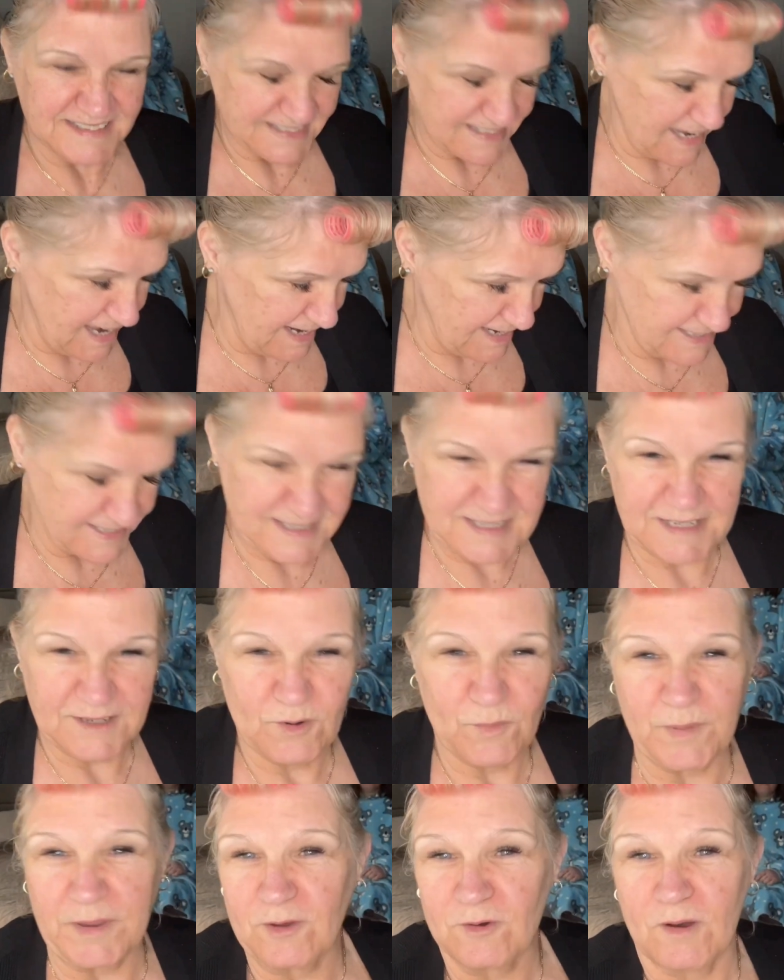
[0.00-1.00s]
Taylor's a little
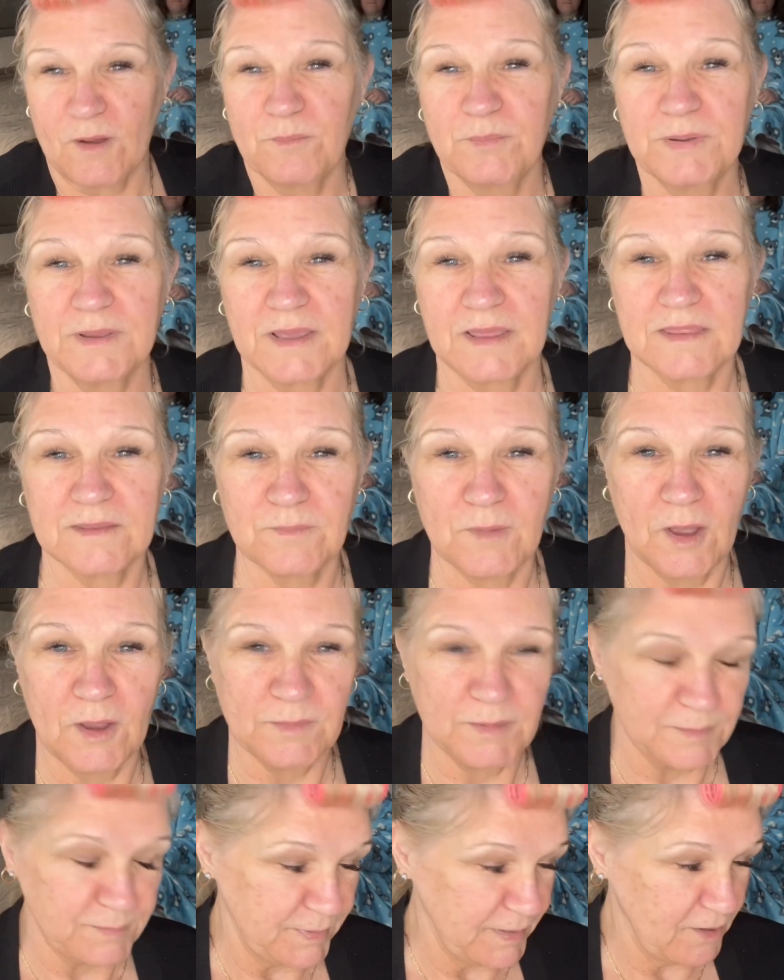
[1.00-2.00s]
bit grumpy at the
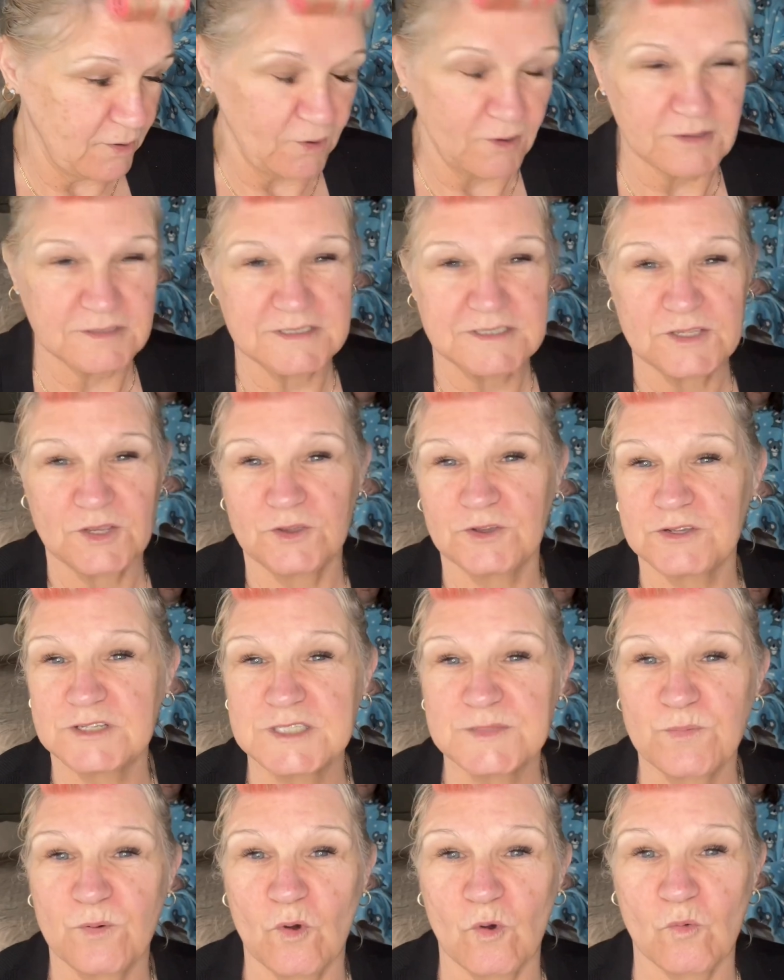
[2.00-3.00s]
moment because her
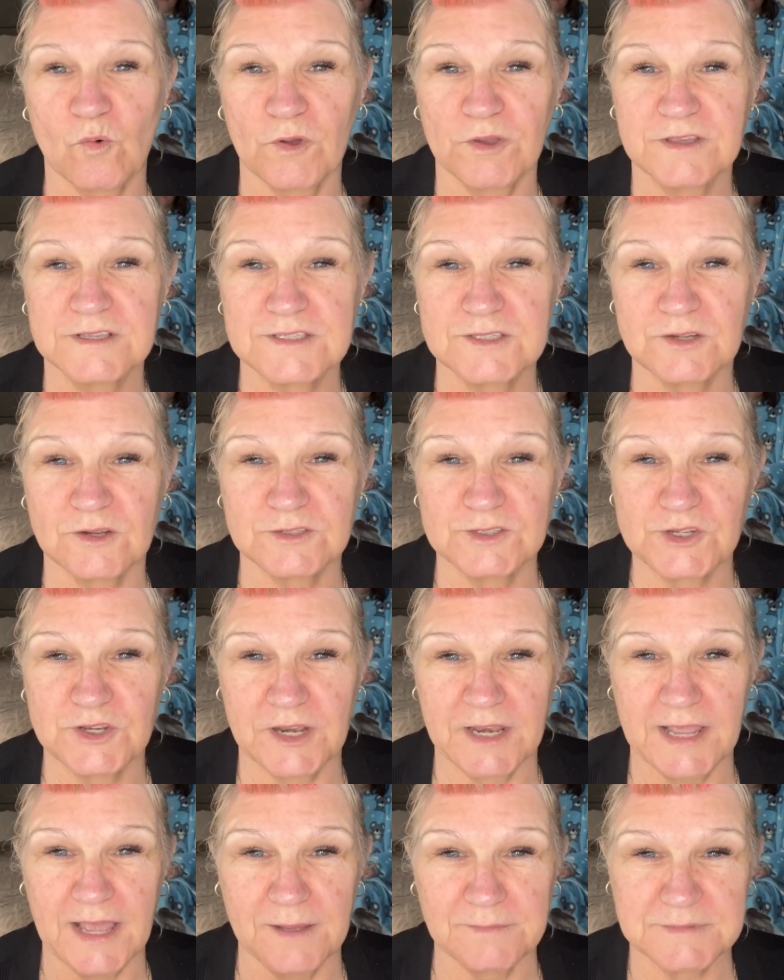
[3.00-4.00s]
support worker's not
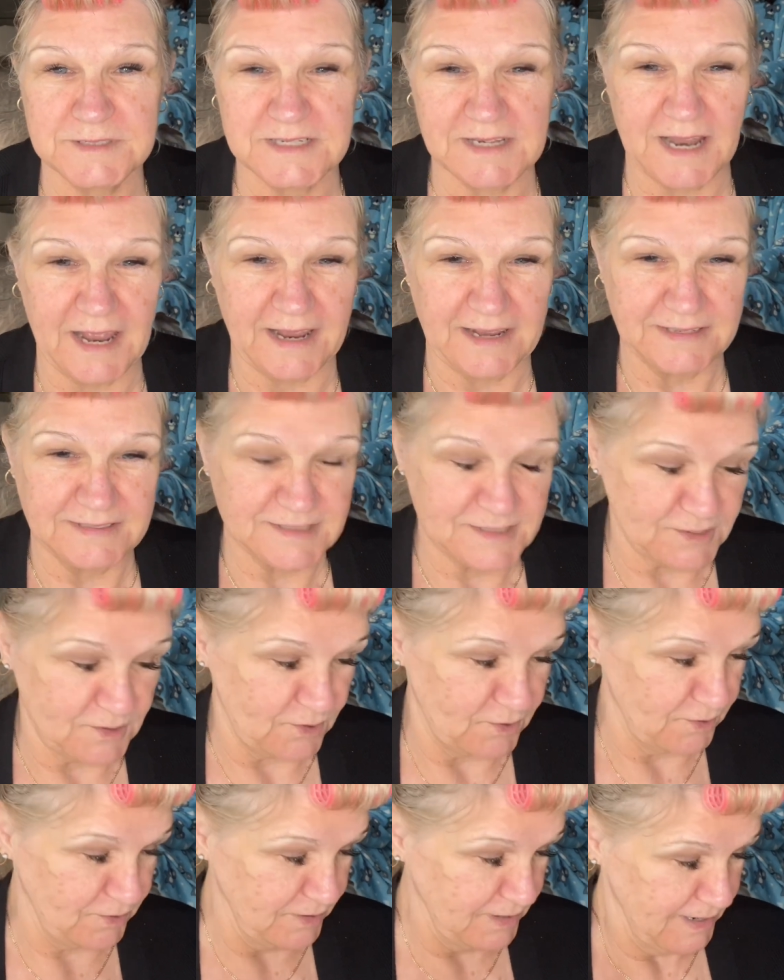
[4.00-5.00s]
turning up today.
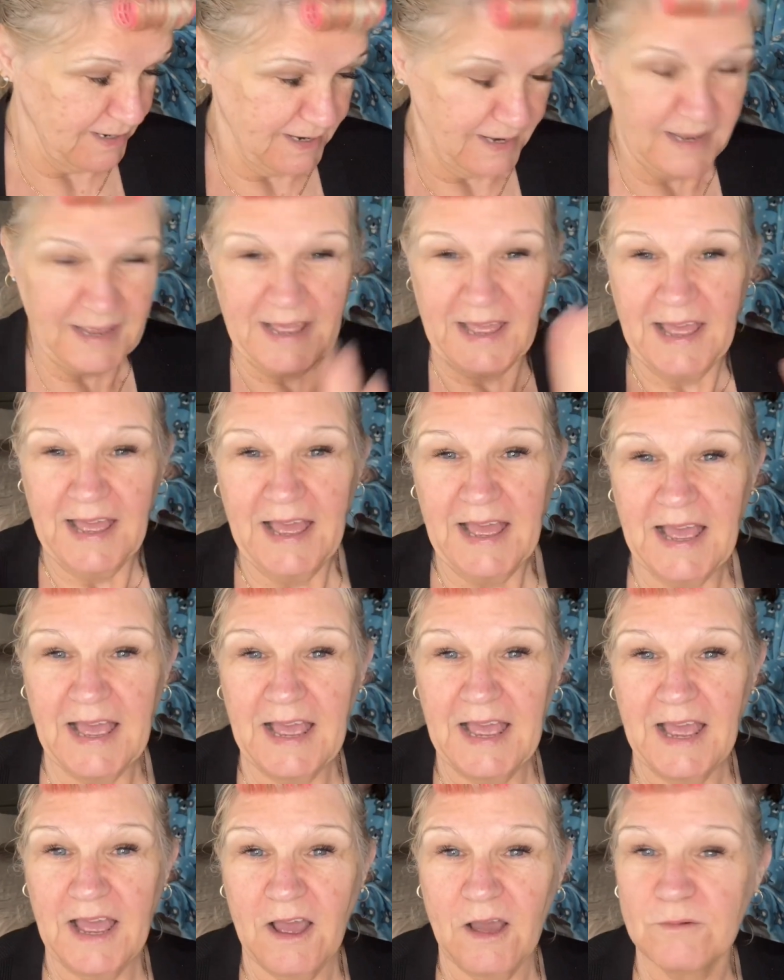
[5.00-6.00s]
So
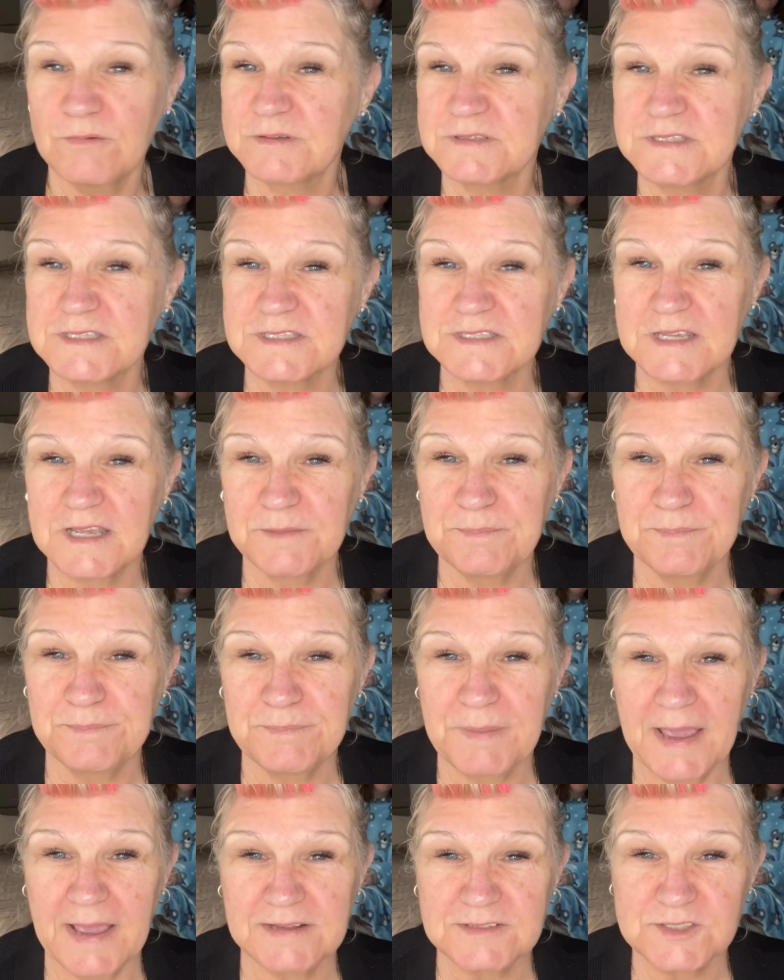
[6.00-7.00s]
uh, I was
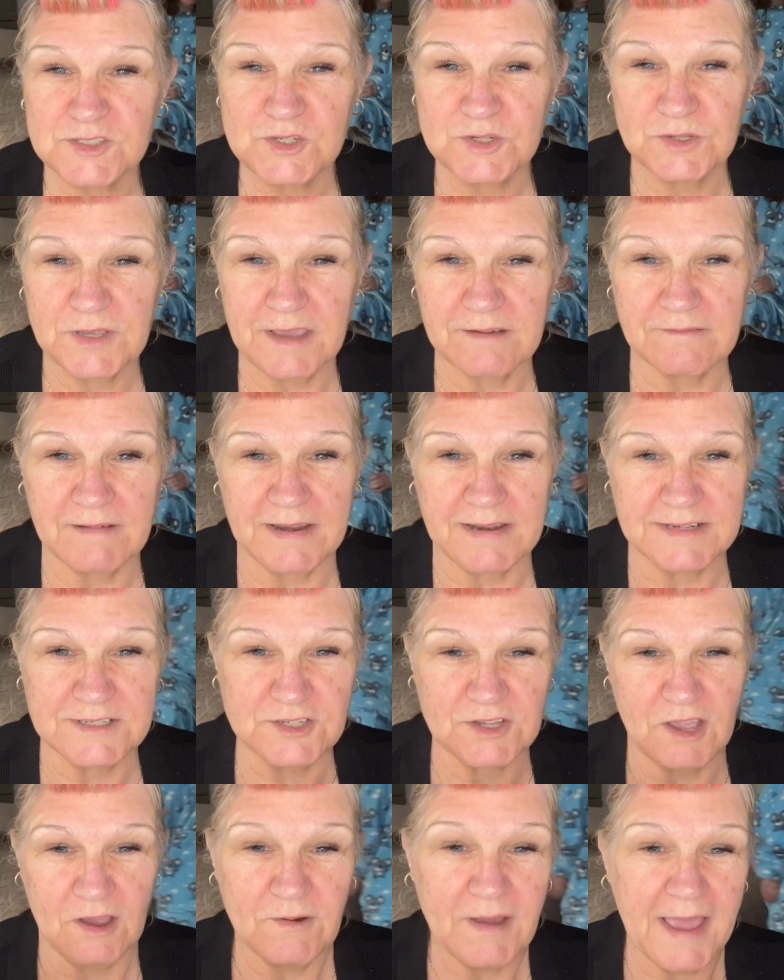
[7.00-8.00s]
about to get ready to
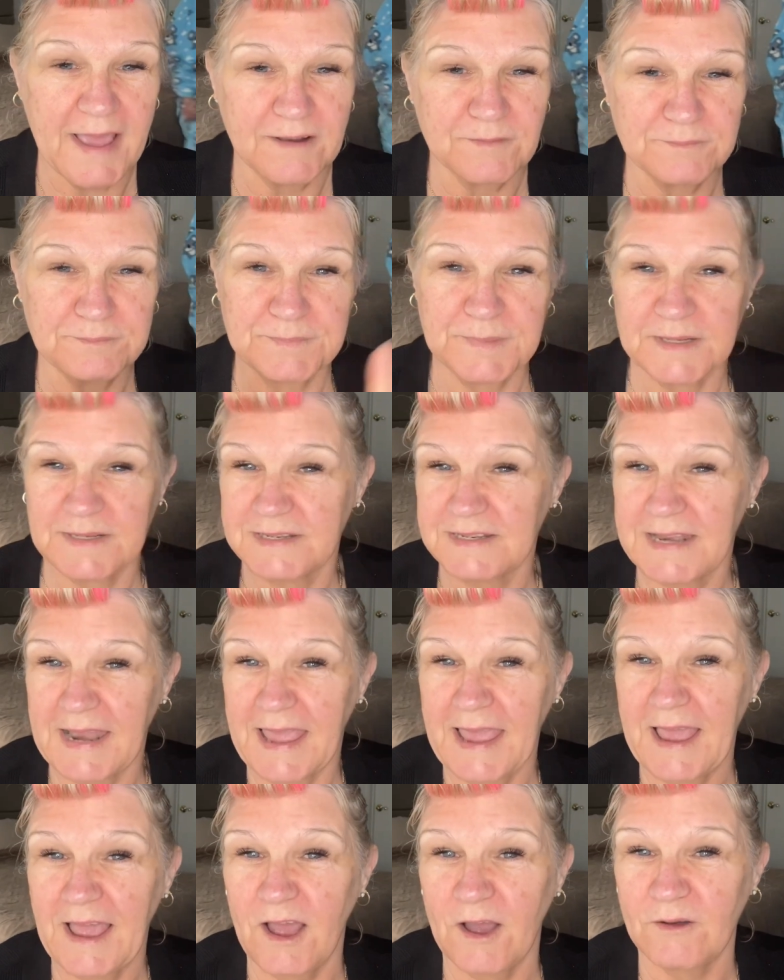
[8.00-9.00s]
go out, but
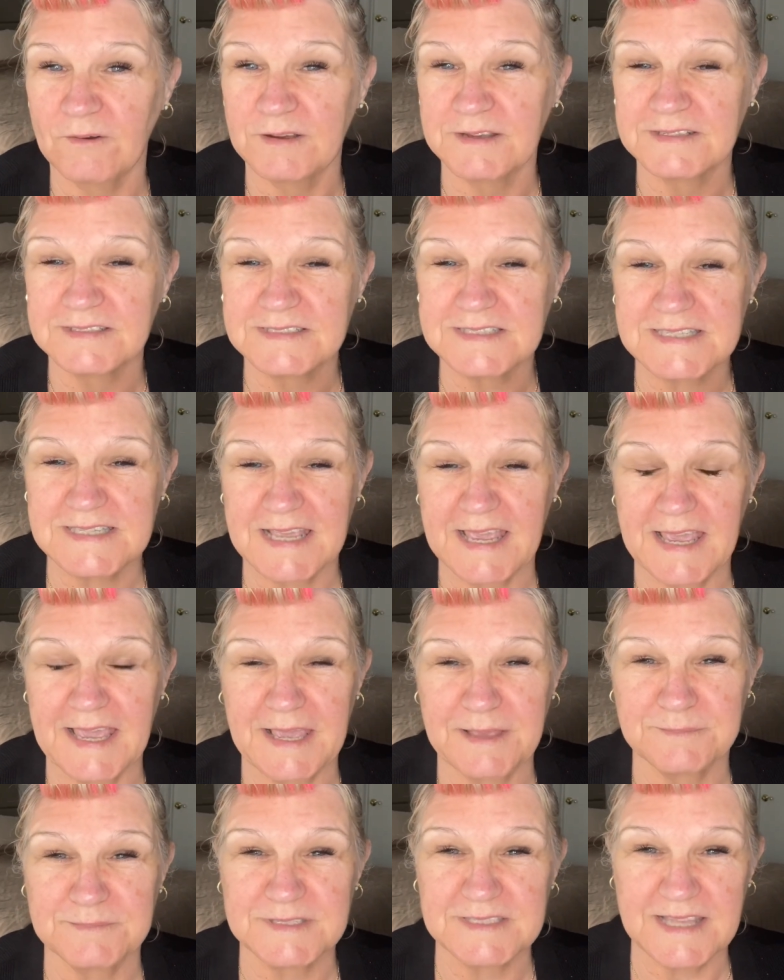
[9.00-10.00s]
now it
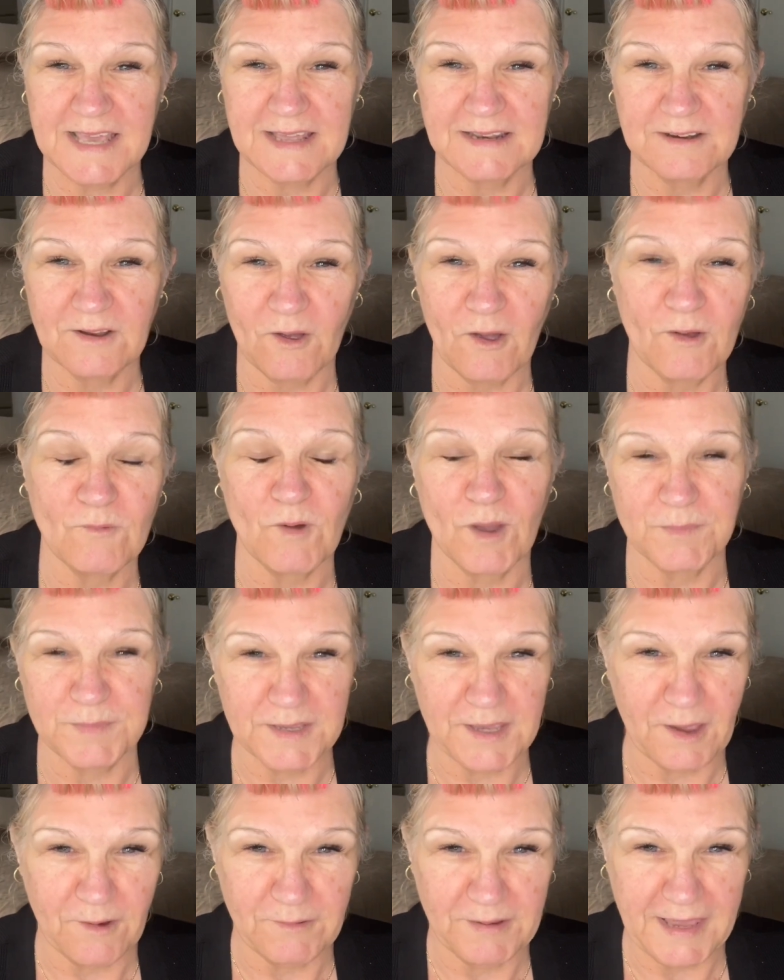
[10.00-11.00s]
seems that I won't be
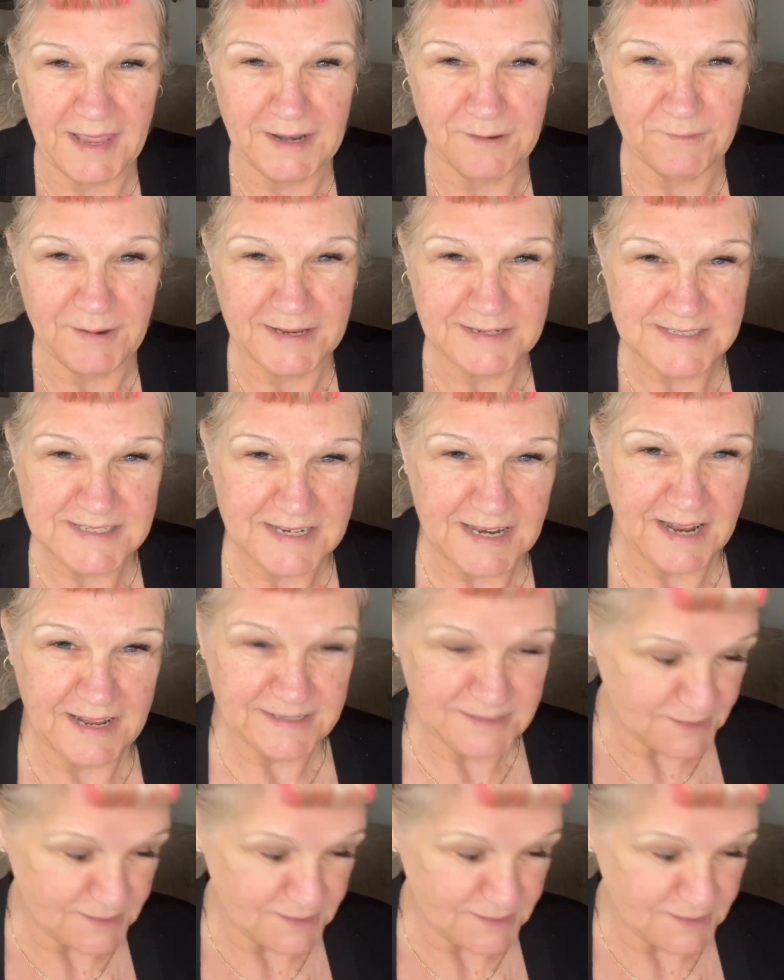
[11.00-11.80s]
going anywhere today.